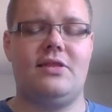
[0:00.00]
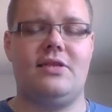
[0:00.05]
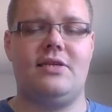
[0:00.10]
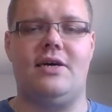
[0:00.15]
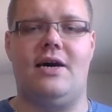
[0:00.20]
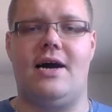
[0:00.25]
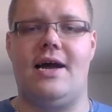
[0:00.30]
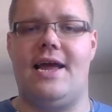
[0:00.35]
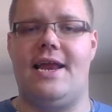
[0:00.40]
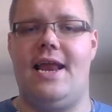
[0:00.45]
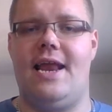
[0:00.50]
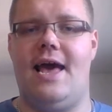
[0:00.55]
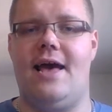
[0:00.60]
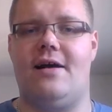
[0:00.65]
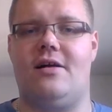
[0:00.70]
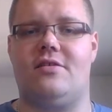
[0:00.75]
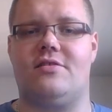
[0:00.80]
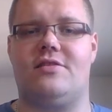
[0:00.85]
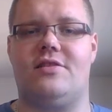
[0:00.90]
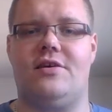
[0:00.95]
and
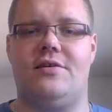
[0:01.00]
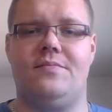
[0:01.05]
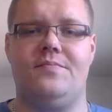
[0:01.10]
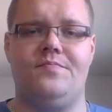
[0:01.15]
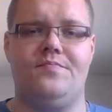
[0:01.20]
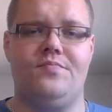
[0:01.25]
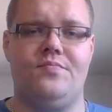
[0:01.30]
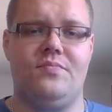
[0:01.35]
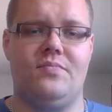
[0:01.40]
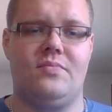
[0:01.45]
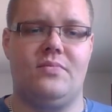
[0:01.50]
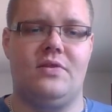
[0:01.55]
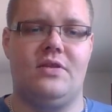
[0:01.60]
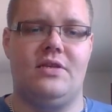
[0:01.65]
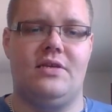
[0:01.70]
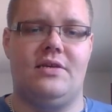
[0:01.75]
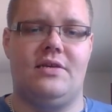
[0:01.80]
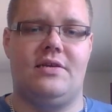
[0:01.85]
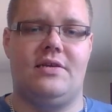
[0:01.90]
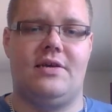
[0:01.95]
health.
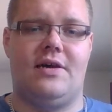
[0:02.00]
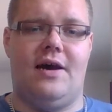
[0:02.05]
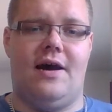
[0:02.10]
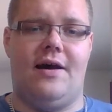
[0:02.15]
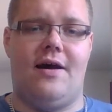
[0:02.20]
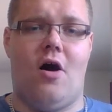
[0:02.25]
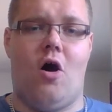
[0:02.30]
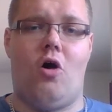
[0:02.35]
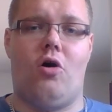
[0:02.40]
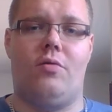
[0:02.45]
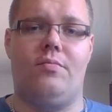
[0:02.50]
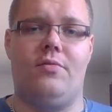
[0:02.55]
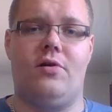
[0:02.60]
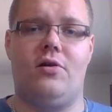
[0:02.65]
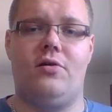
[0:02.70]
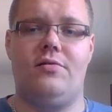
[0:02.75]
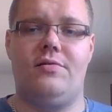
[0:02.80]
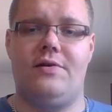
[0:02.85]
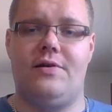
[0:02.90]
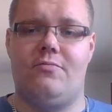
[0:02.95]

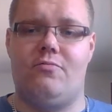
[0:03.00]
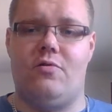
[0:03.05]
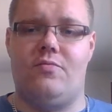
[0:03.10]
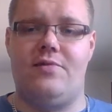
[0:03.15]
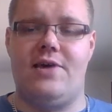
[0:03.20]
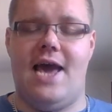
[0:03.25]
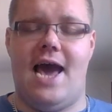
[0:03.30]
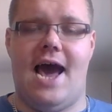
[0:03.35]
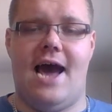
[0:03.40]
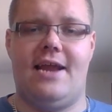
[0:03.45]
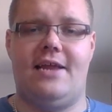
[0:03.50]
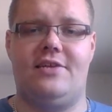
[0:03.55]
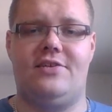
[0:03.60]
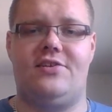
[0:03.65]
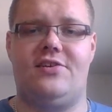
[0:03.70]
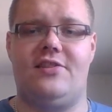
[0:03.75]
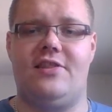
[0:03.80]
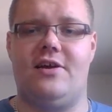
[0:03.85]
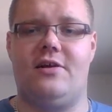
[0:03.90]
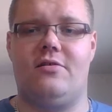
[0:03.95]
Armor will be added
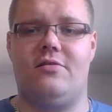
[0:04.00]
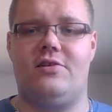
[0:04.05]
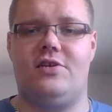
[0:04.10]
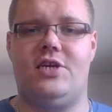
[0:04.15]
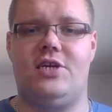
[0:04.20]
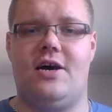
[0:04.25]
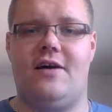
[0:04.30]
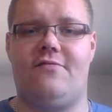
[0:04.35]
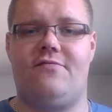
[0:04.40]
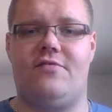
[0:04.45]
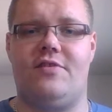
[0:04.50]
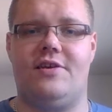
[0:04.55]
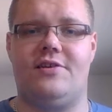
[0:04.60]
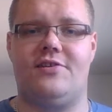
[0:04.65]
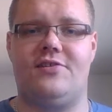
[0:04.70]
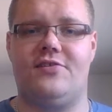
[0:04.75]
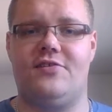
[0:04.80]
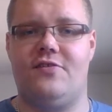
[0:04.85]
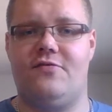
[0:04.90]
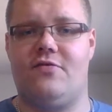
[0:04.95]
to their
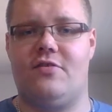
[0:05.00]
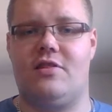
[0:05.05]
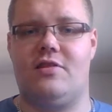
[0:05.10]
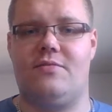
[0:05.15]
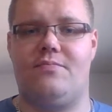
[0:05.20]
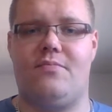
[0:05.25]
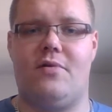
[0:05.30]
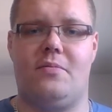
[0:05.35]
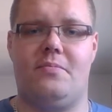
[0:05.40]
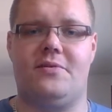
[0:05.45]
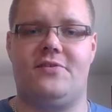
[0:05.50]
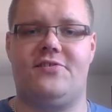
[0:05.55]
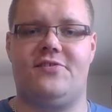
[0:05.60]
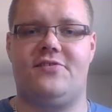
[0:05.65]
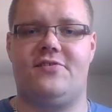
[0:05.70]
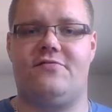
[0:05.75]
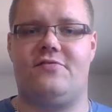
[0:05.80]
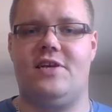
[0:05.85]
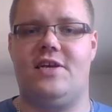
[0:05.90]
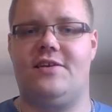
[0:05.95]
toughness for the
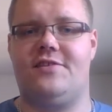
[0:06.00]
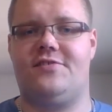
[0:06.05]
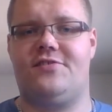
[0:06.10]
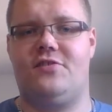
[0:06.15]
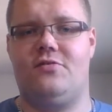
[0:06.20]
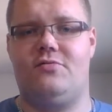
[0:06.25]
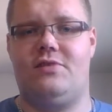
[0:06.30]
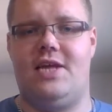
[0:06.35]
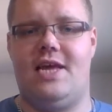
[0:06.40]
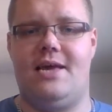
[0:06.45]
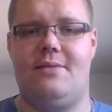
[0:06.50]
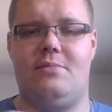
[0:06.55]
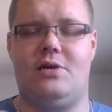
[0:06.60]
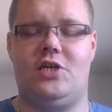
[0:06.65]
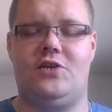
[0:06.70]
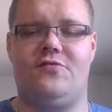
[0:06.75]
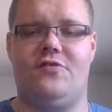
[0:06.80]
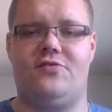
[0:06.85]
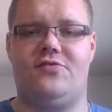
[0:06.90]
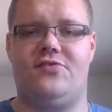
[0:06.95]
purposes of this. So
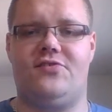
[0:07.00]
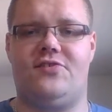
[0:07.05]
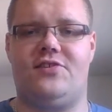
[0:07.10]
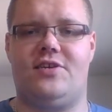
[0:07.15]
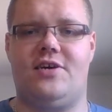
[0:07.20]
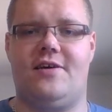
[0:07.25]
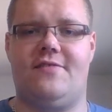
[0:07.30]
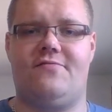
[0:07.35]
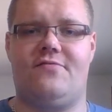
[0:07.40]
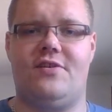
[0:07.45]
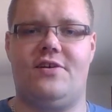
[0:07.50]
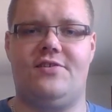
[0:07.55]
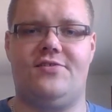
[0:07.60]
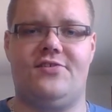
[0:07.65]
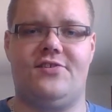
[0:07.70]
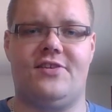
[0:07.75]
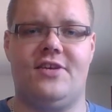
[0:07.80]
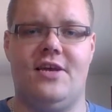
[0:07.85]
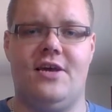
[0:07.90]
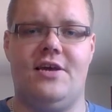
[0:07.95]
damage versus
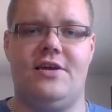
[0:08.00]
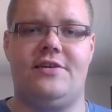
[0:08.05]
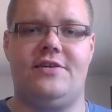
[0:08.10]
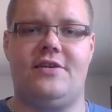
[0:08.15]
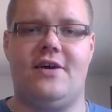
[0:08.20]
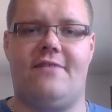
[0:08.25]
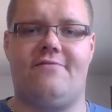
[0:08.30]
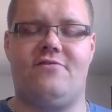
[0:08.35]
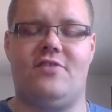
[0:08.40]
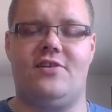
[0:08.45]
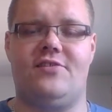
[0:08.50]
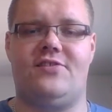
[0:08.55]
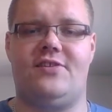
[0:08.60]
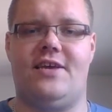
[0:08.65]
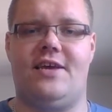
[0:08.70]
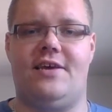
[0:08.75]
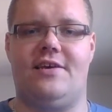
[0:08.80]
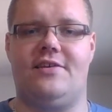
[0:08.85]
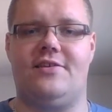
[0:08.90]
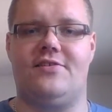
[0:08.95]
toughness. Toughness
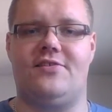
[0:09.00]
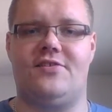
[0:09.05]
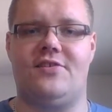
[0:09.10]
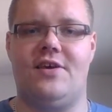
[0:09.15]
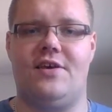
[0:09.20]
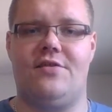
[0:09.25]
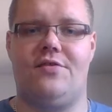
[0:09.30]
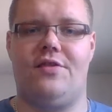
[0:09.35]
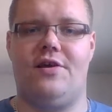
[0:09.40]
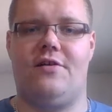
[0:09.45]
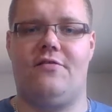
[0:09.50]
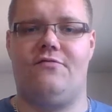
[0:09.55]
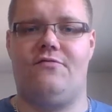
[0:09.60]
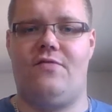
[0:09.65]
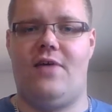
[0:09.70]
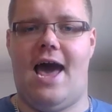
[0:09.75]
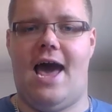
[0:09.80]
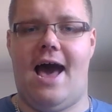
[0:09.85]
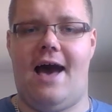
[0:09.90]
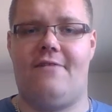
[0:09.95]
is
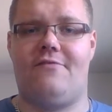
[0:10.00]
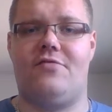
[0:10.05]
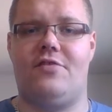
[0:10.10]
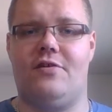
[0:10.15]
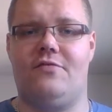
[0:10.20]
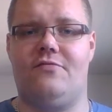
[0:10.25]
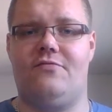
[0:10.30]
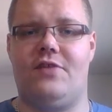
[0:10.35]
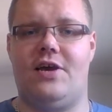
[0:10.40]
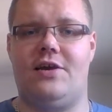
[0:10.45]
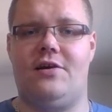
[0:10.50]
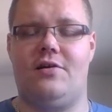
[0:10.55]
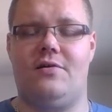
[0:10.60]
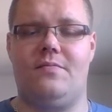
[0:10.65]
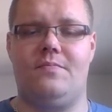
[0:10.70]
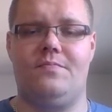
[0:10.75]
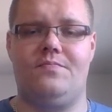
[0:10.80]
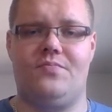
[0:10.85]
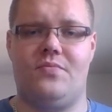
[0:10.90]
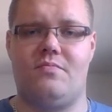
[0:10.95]
half their
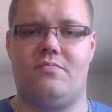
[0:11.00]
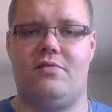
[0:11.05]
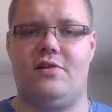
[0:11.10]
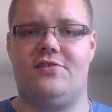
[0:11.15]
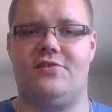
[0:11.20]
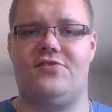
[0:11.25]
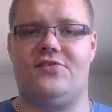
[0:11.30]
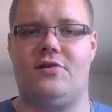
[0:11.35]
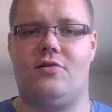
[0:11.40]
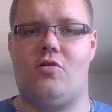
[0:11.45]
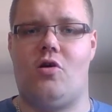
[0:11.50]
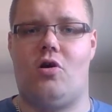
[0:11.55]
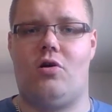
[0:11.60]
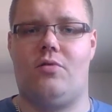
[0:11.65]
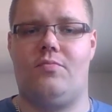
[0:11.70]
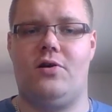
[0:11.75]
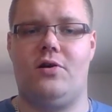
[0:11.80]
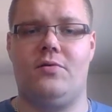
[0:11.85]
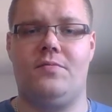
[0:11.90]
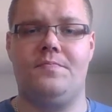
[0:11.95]
vigor plus their
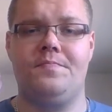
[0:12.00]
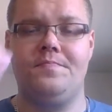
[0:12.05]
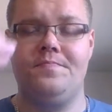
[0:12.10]
armor.